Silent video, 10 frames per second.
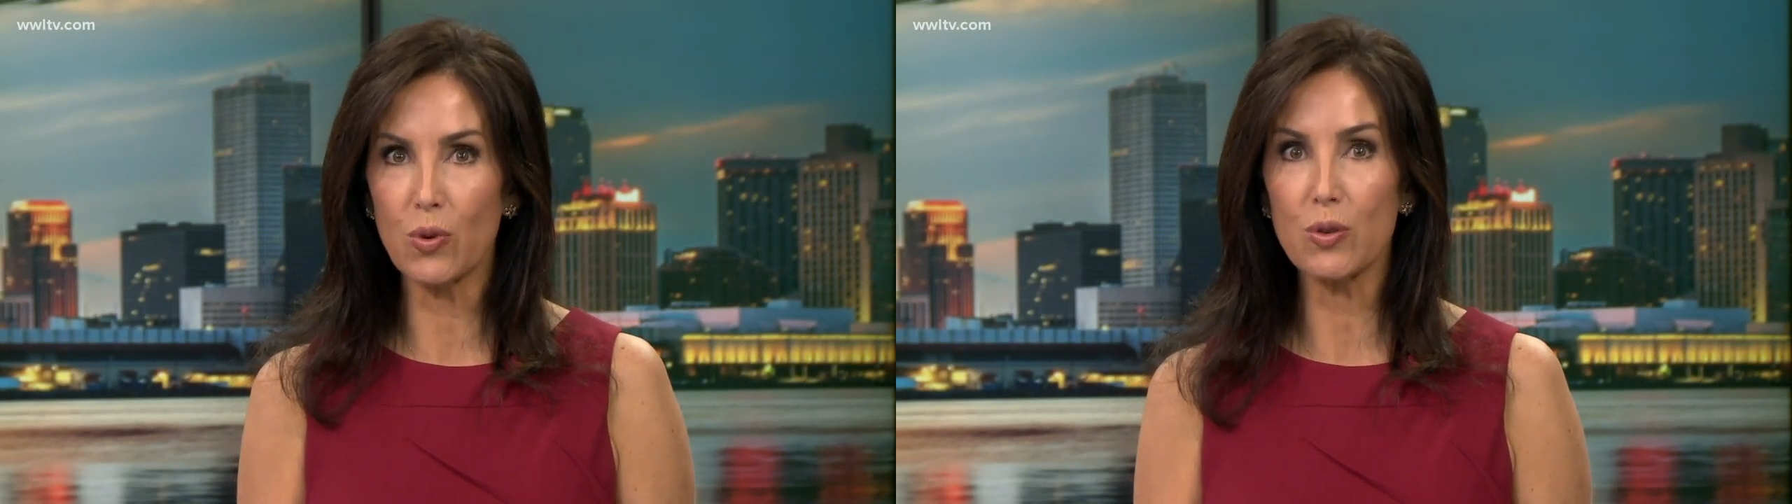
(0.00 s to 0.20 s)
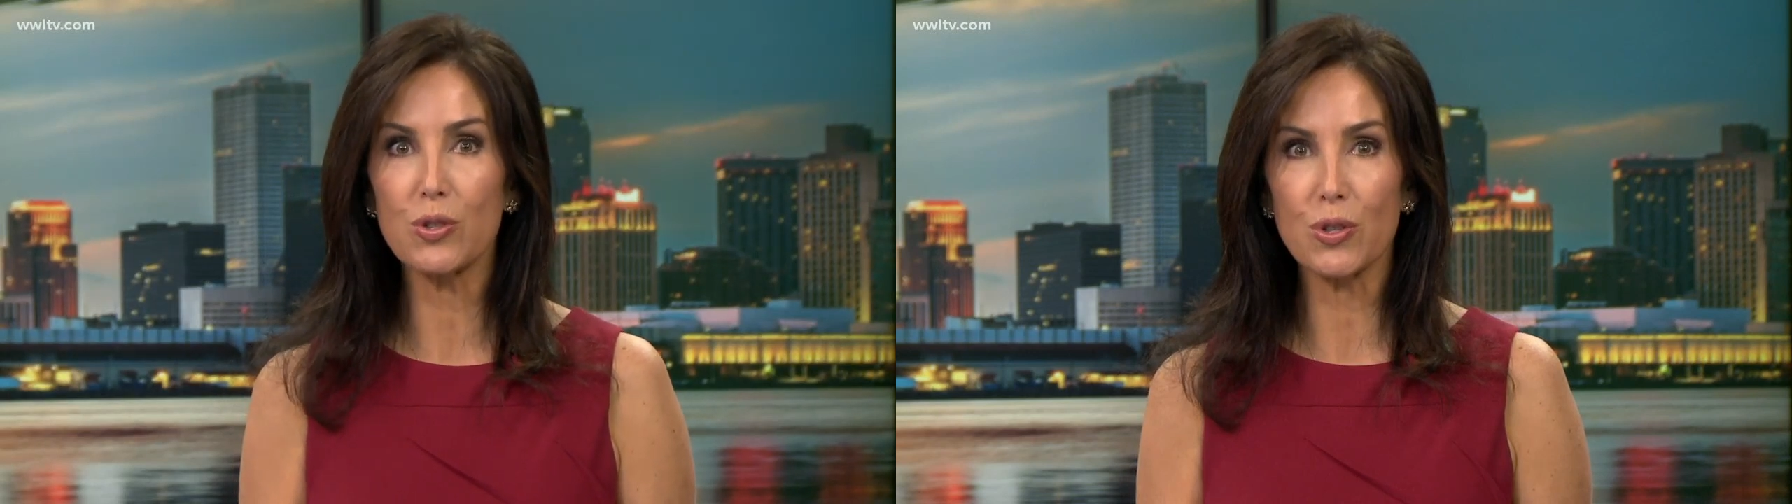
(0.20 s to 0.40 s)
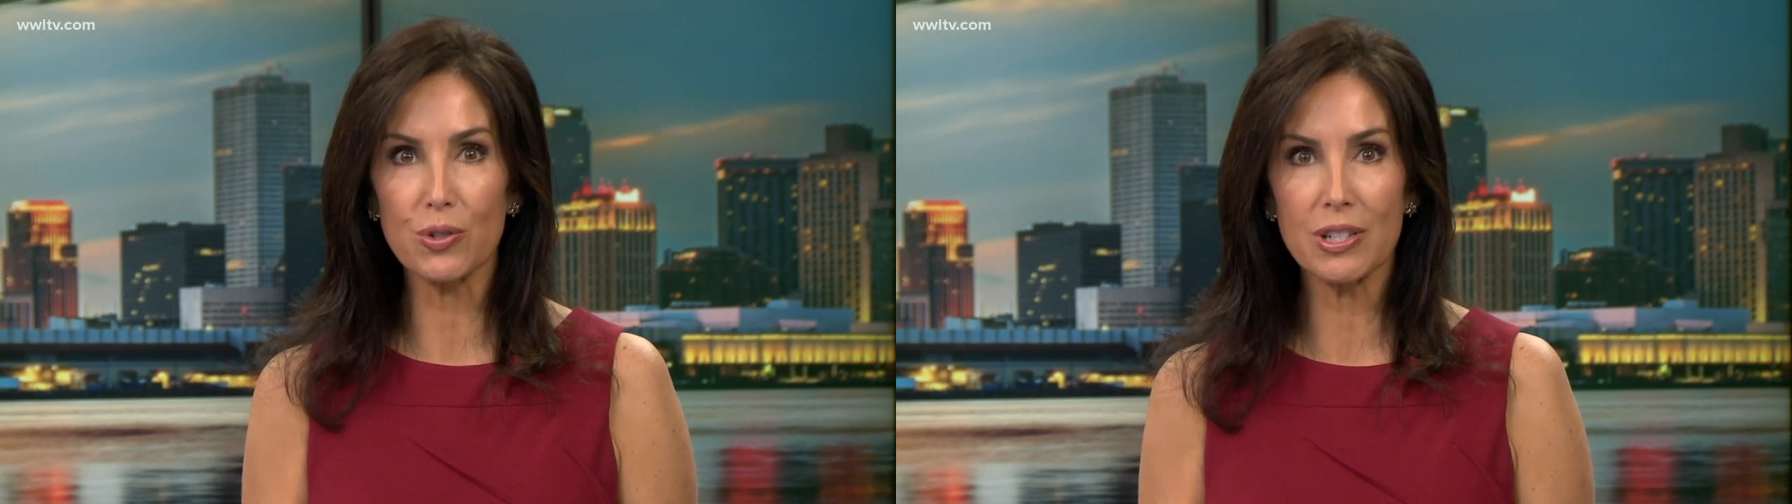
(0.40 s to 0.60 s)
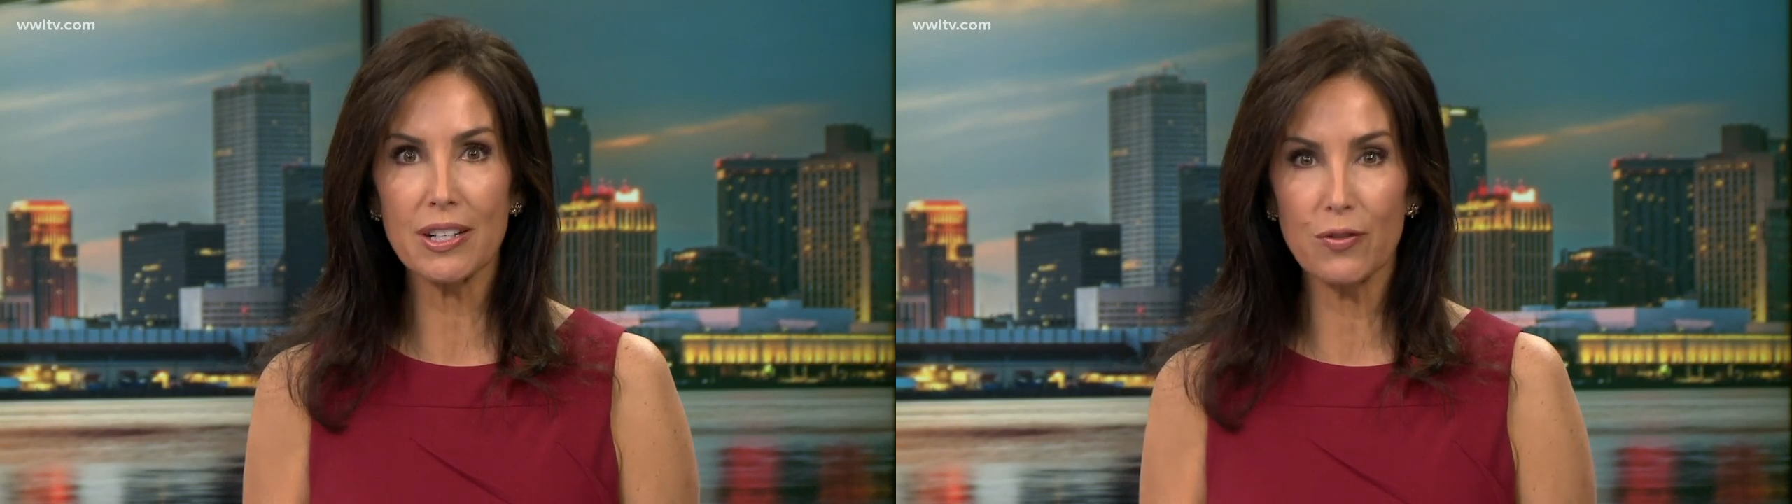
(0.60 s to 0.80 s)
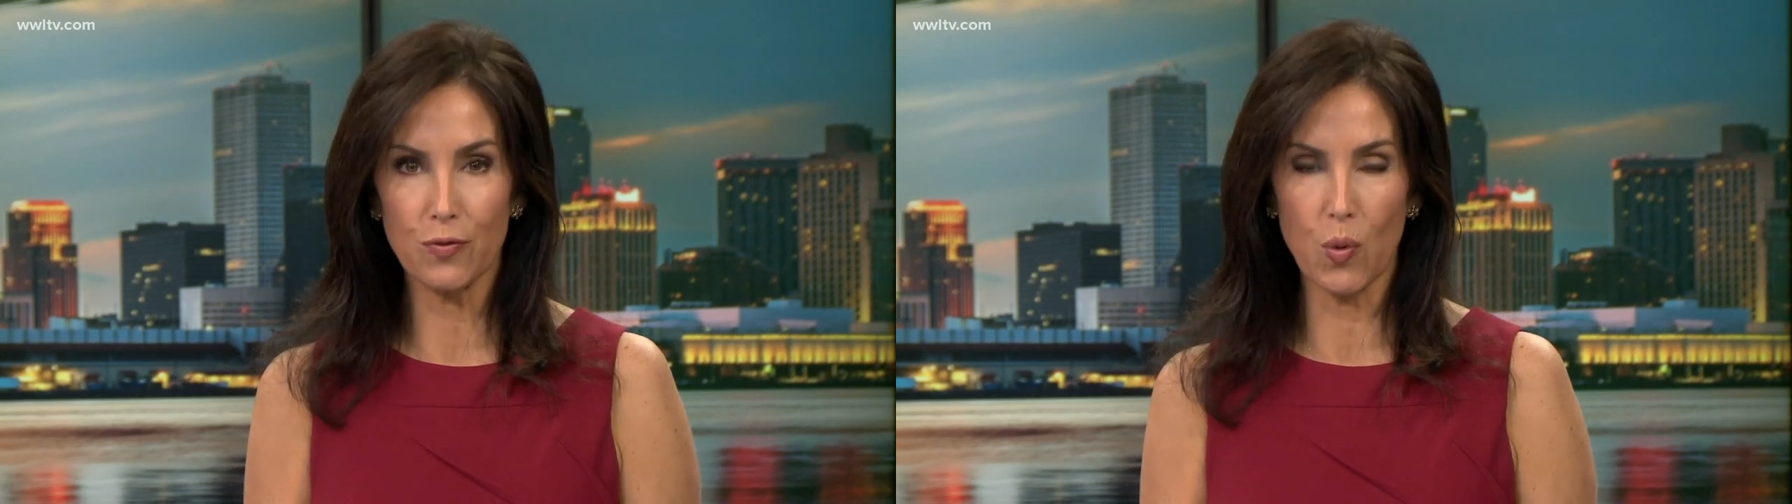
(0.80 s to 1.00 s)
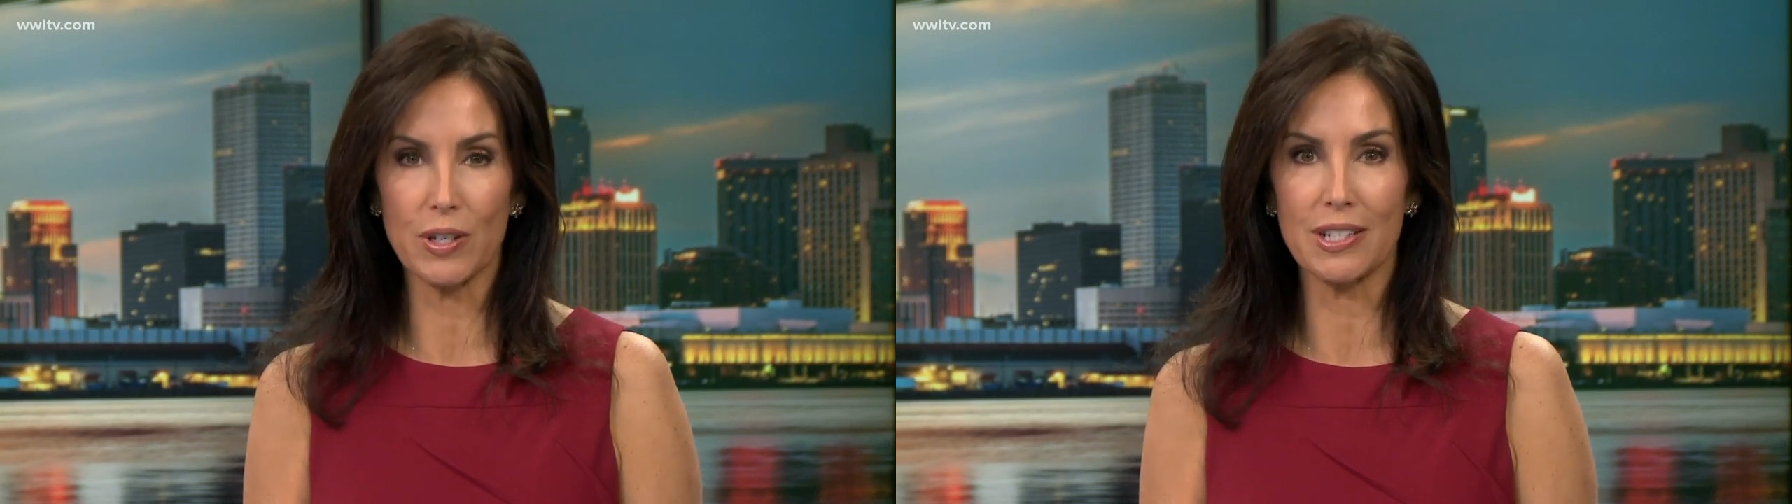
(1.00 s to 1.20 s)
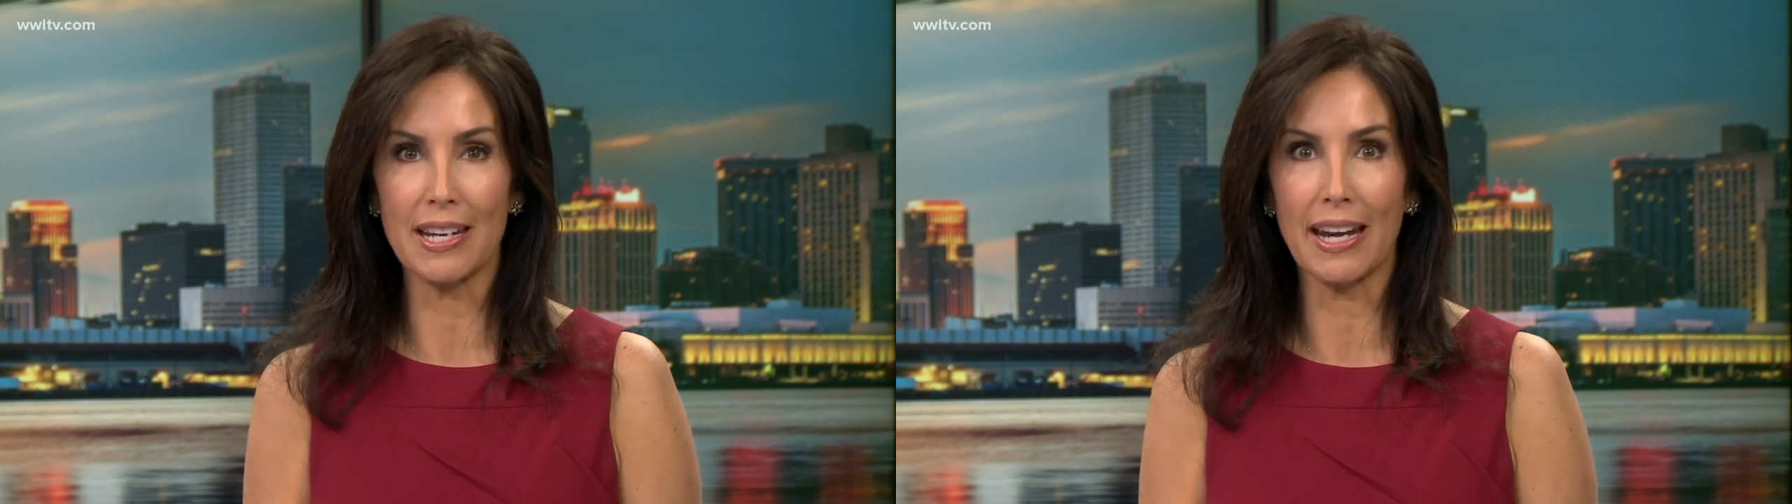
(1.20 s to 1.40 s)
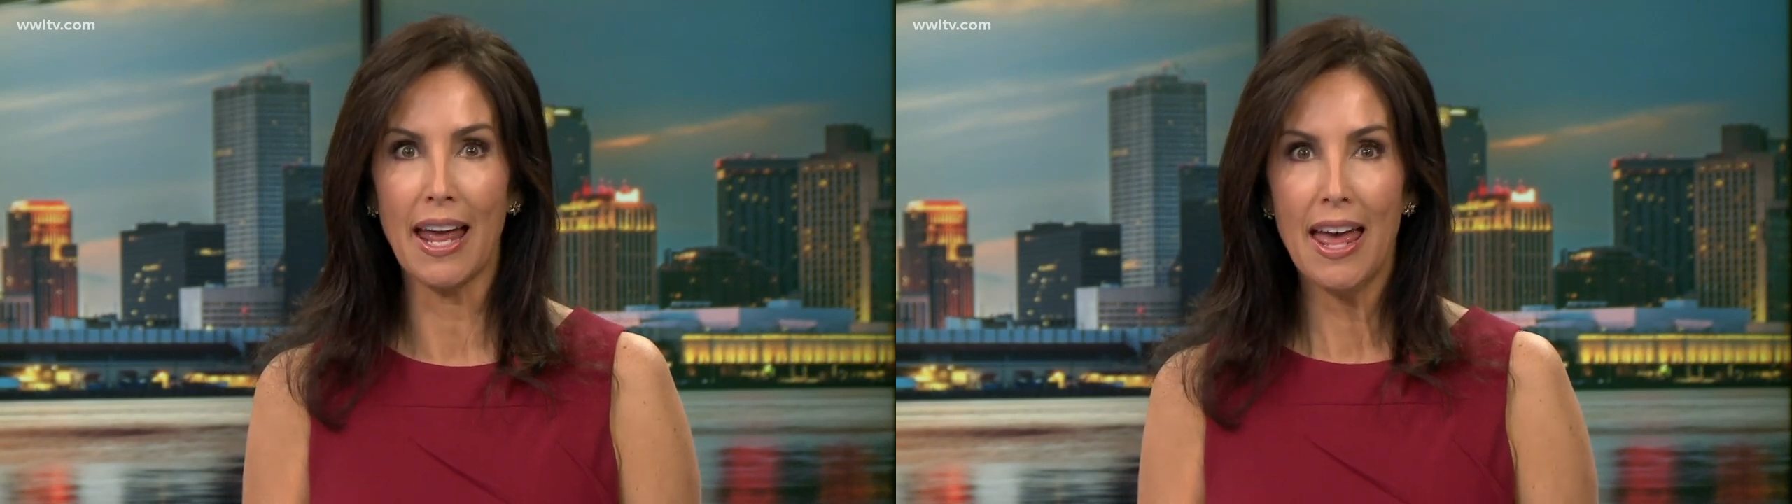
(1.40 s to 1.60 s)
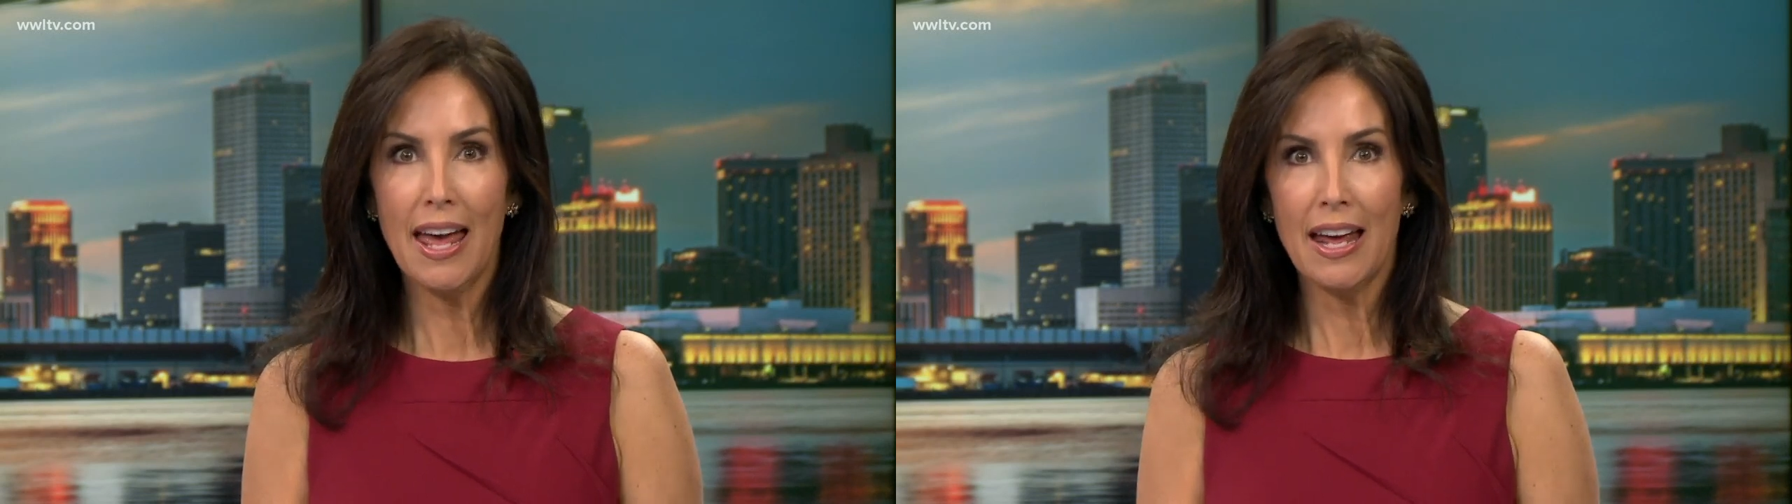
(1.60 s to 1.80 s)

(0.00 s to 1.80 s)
rows thirteen and fourteen.